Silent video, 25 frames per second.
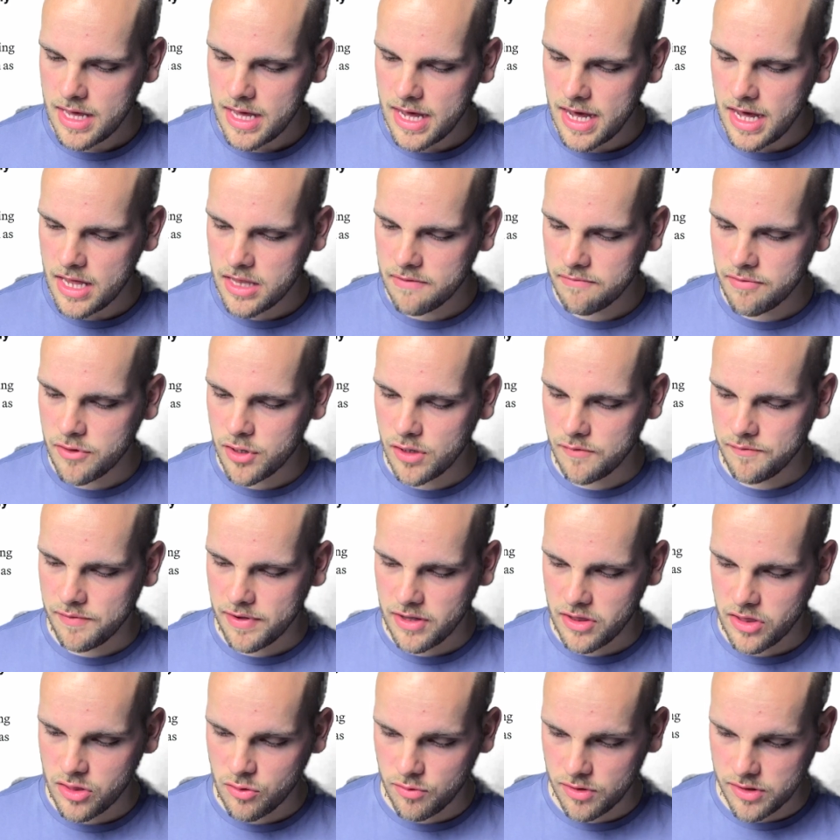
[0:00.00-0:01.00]
As of
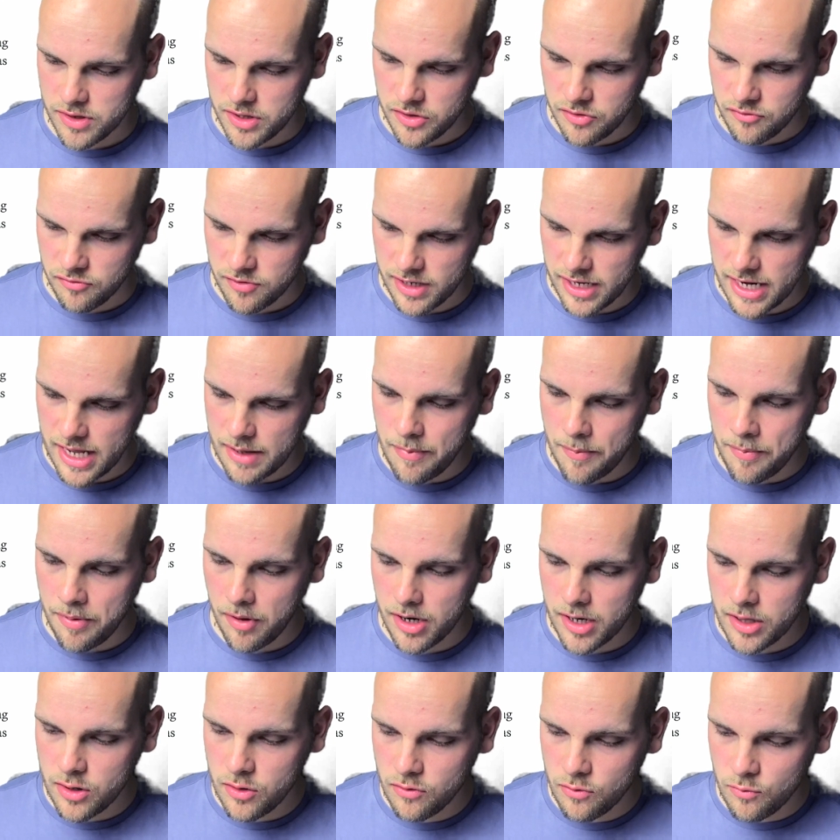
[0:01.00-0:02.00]
2023, Labour
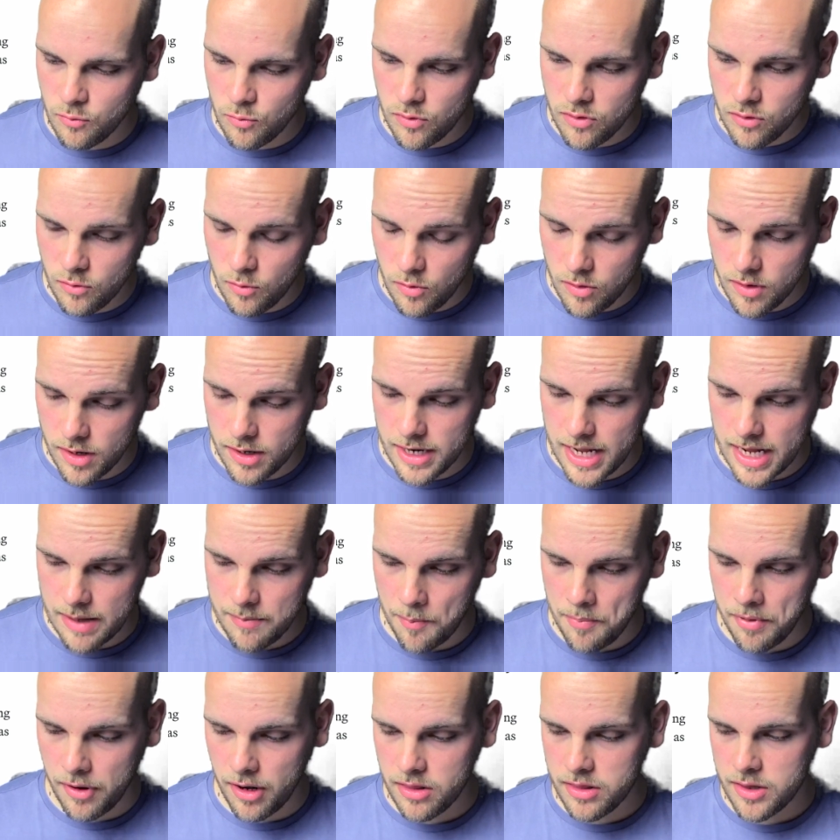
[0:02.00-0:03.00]

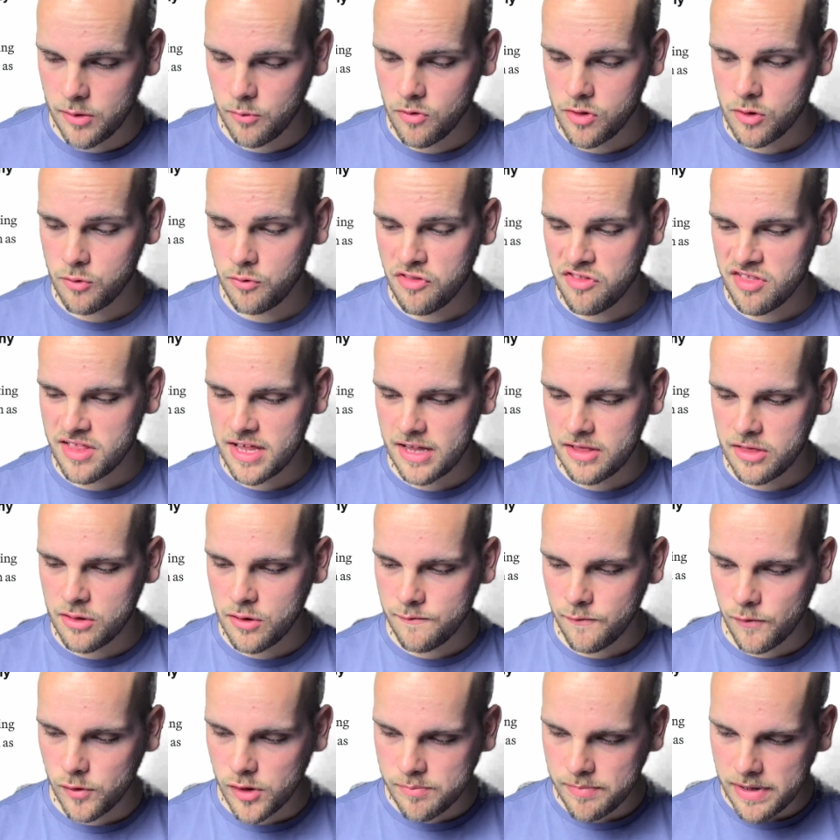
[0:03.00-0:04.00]
policy was to instead to
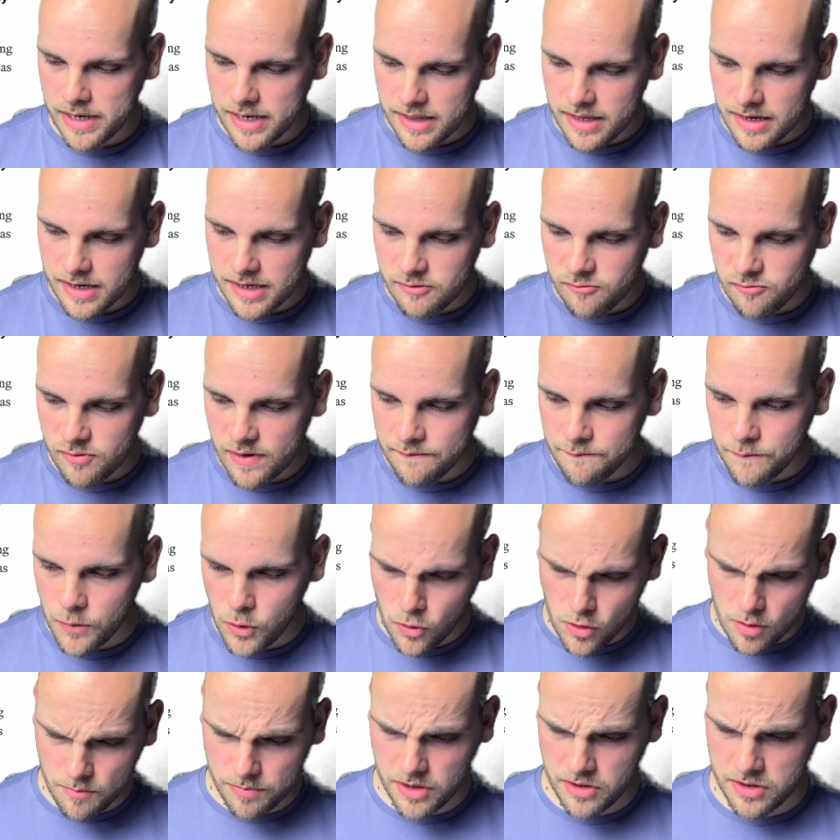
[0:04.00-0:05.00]
fundamentally
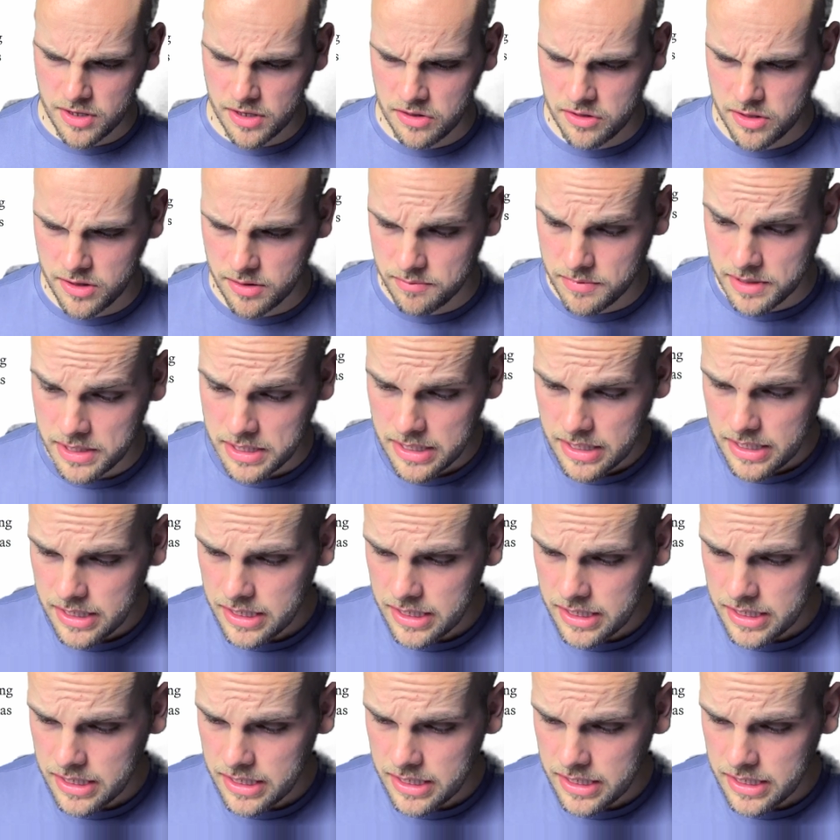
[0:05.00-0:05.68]
reform the system.